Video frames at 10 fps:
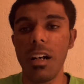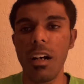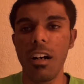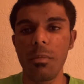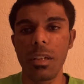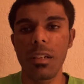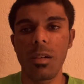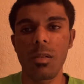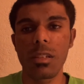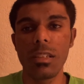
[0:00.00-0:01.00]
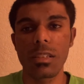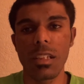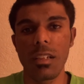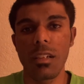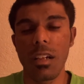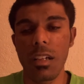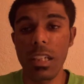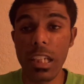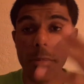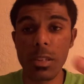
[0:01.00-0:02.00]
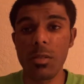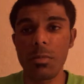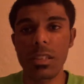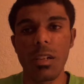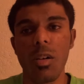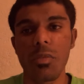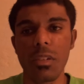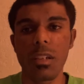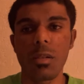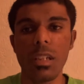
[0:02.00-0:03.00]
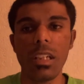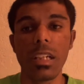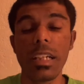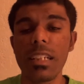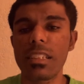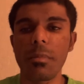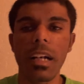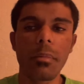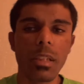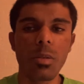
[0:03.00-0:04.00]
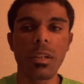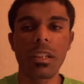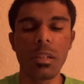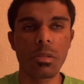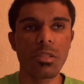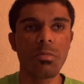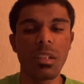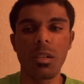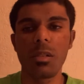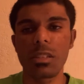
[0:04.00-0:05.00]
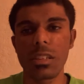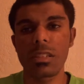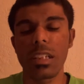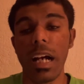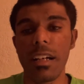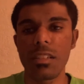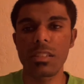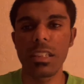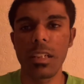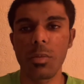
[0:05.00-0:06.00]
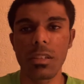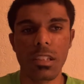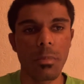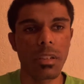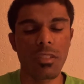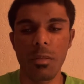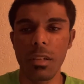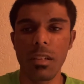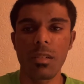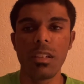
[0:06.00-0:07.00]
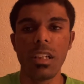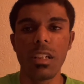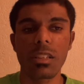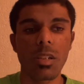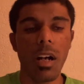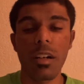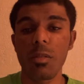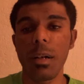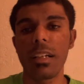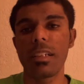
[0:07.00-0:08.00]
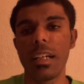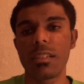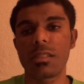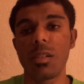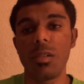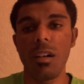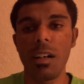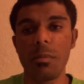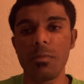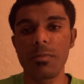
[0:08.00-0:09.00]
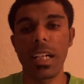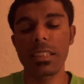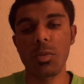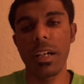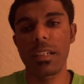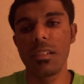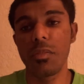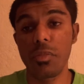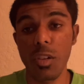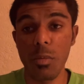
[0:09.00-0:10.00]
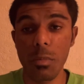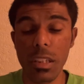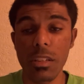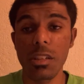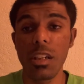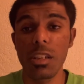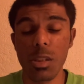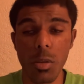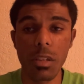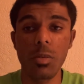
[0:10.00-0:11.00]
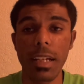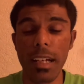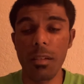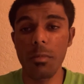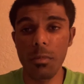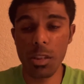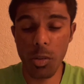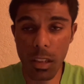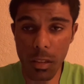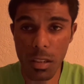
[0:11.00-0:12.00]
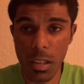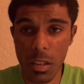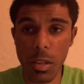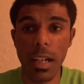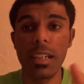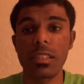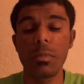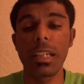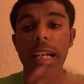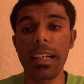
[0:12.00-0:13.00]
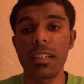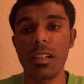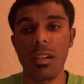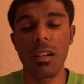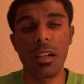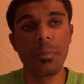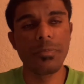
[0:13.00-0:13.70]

You know, he keeps to himself, you know. He doesn't mind me doing YouTube, you know. It's just I understand where he's coming from, you know. So I don't mind that. So that's why I couldn't film me showing you guys me getting the car.